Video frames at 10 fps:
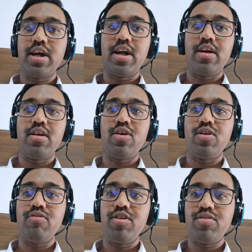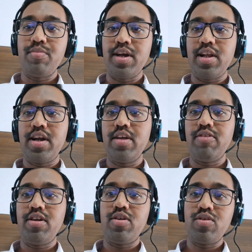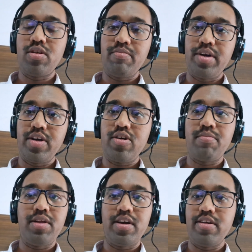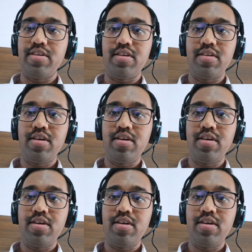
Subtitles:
and on which mail ID we need to submit our application?